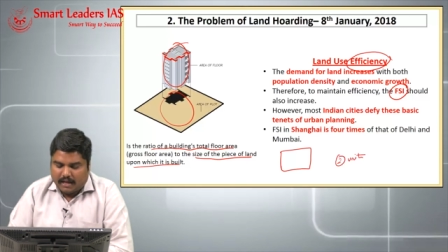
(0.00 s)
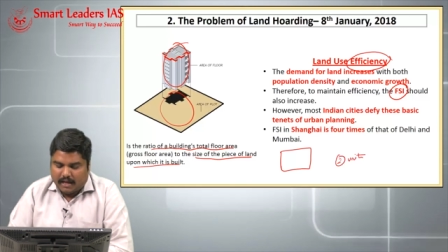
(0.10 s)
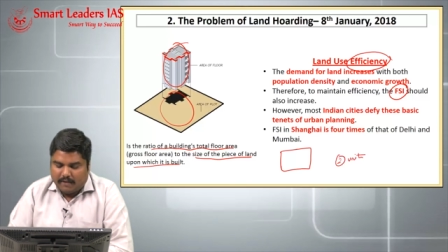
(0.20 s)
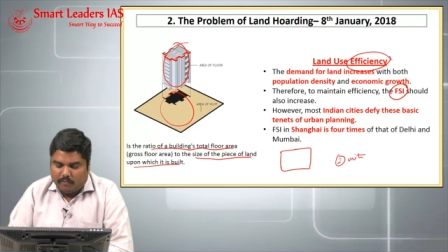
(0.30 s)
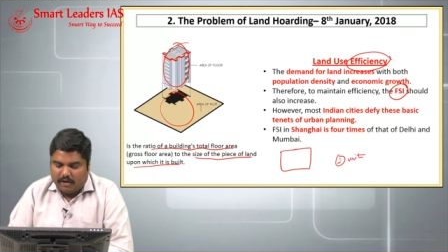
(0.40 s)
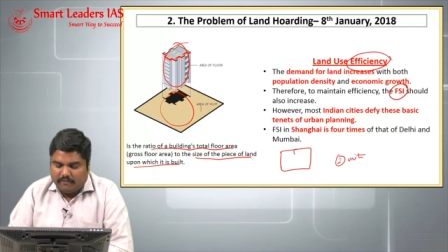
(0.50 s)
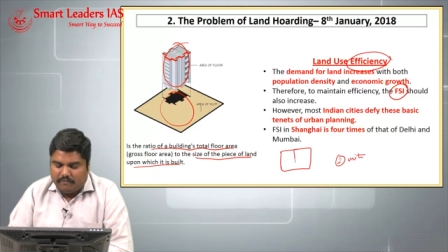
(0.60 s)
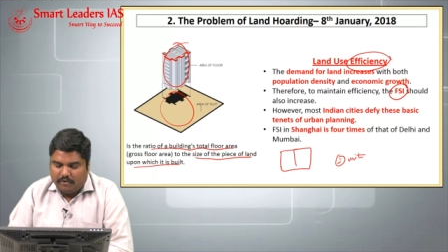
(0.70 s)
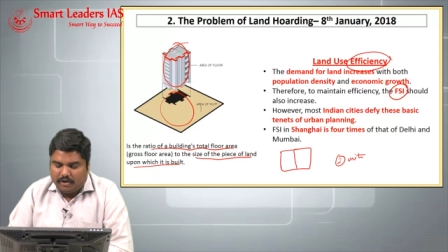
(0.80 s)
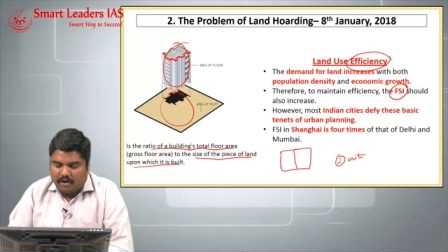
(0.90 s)
Uh, one
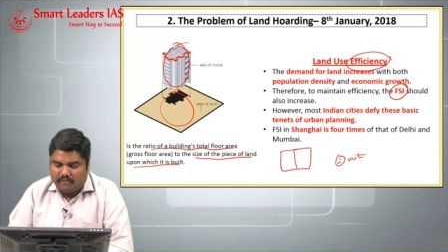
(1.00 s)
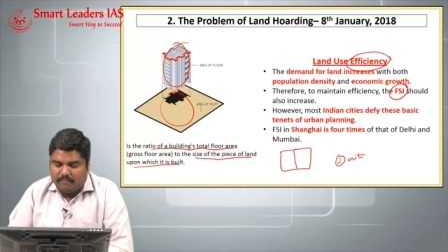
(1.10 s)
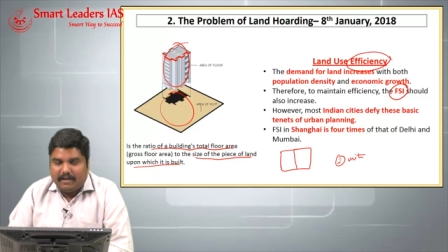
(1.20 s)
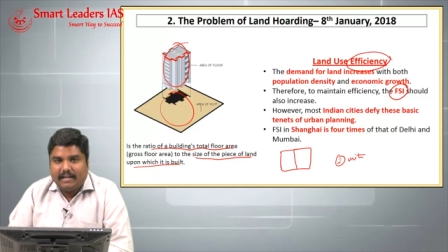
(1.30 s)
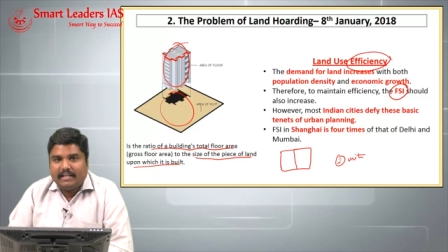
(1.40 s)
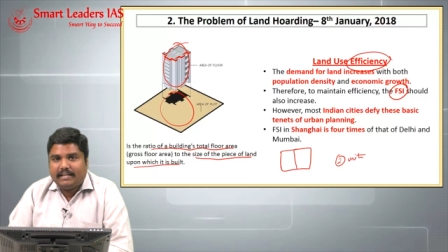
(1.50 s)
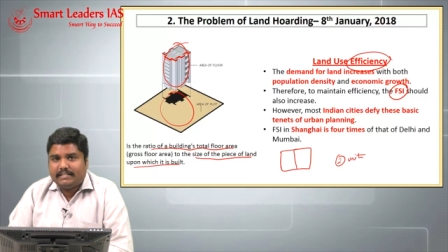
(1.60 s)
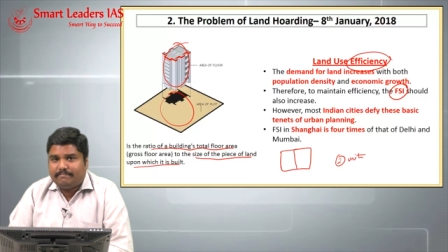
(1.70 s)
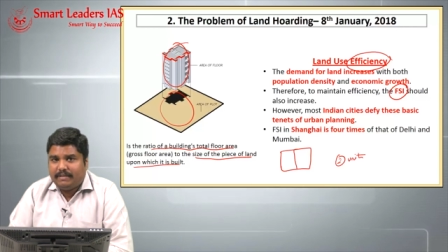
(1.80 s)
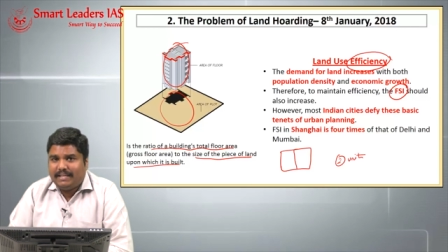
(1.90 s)
floor of building
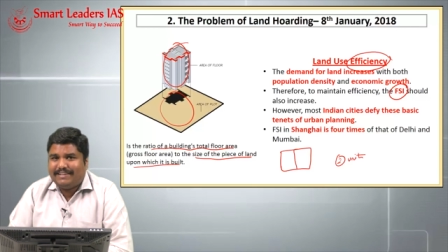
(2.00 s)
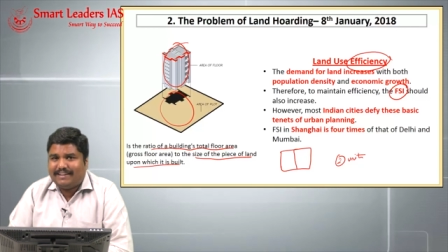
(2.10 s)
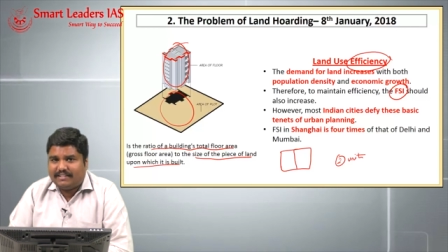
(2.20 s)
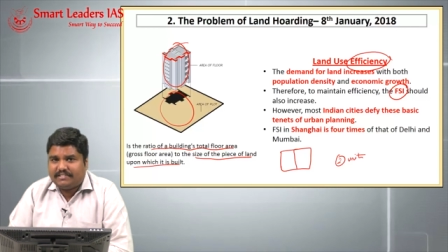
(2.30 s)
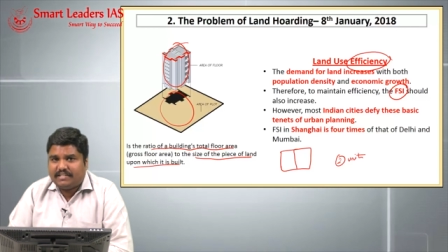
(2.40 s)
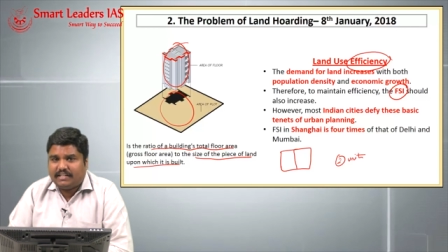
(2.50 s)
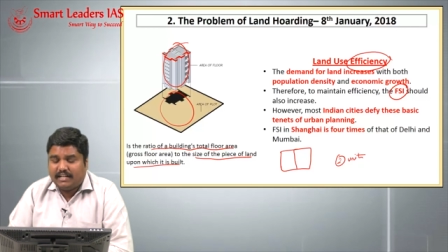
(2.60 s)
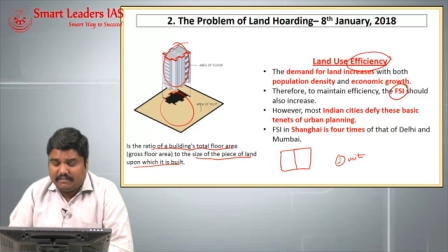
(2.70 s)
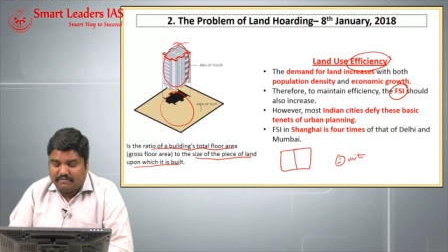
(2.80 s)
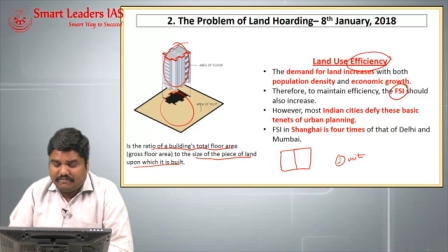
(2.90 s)
is being constructed
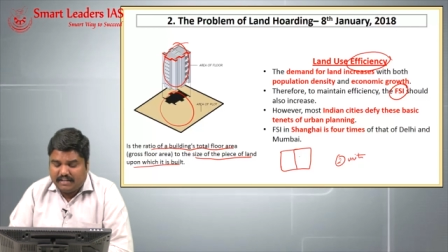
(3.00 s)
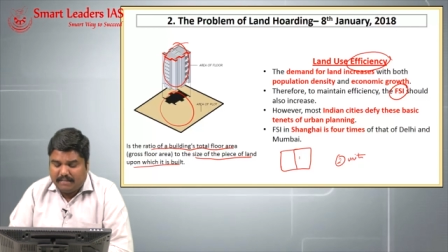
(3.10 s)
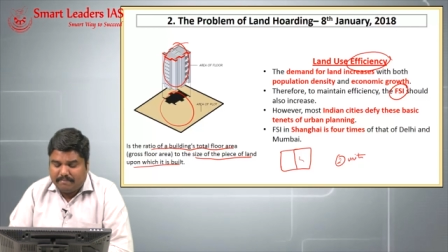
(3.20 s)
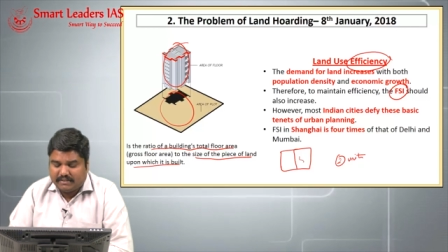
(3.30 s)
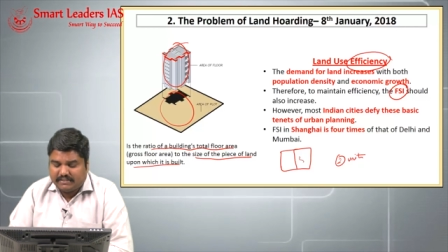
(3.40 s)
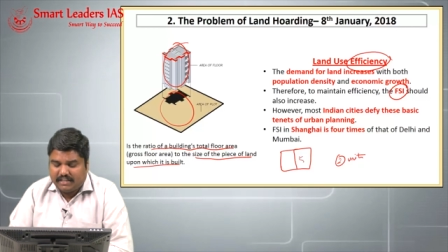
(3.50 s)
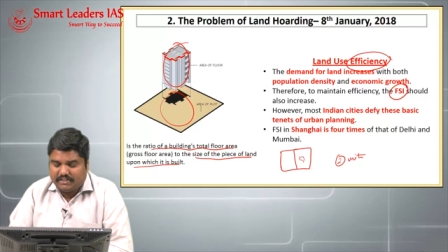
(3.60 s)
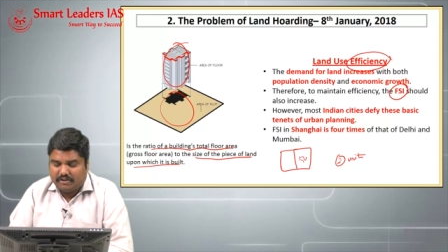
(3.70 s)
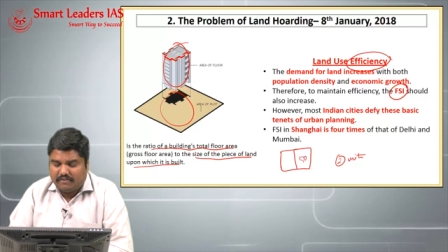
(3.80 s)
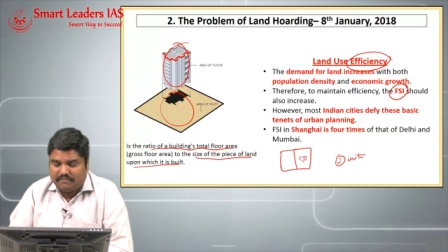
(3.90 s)
in 50
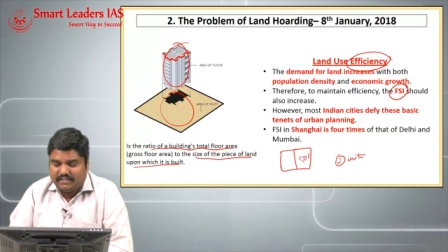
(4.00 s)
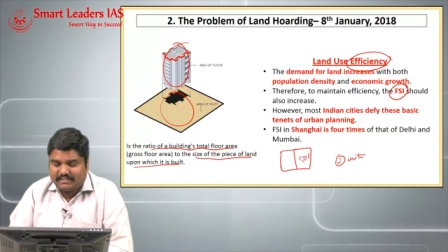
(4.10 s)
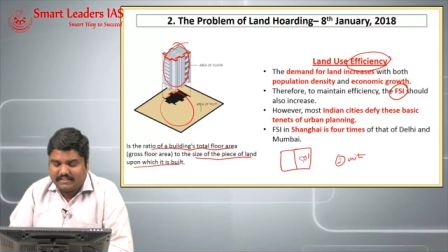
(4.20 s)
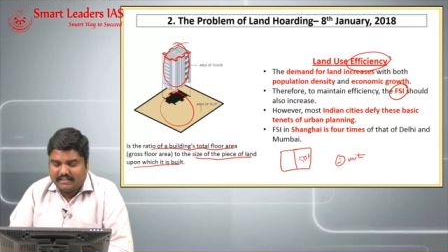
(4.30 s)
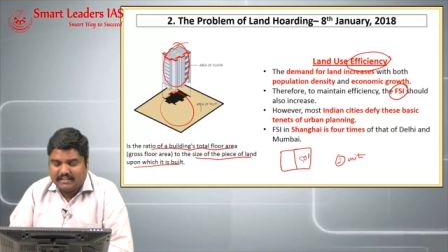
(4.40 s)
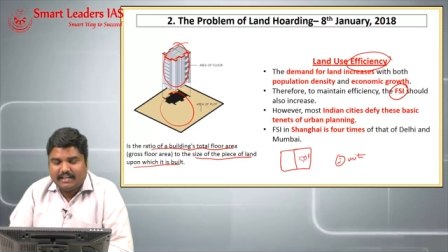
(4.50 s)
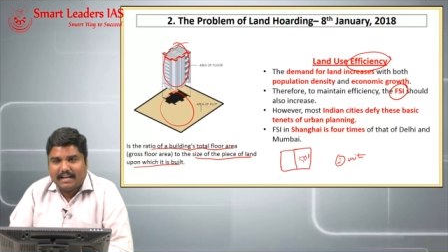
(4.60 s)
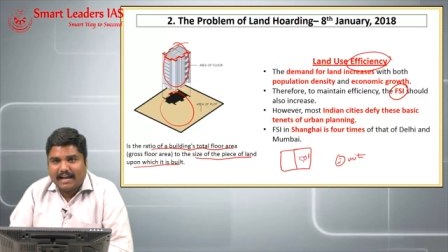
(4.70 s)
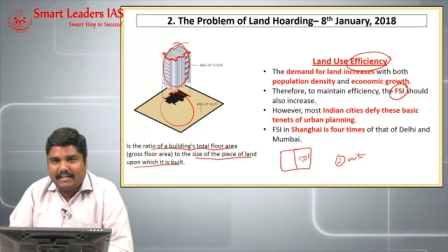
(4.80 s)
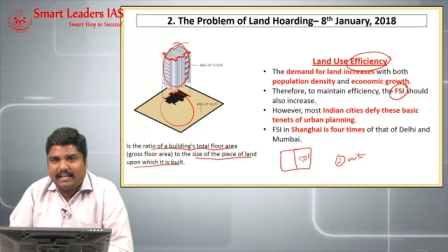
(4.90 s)
percentage of this
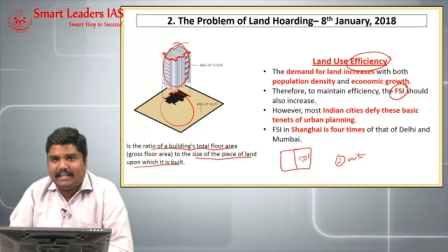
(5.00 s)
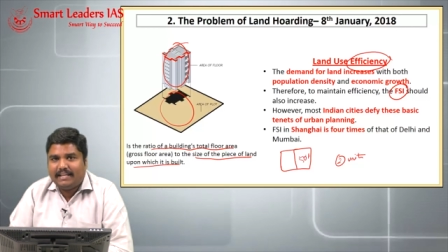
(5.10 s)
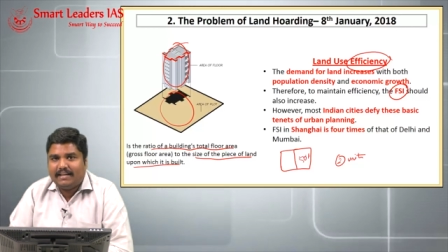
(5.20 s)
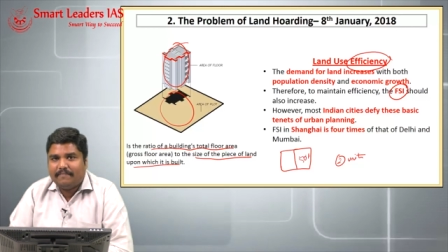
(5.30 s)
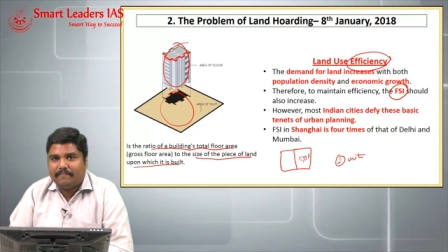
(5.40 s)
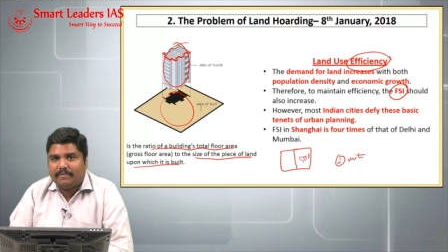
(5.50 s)
land area.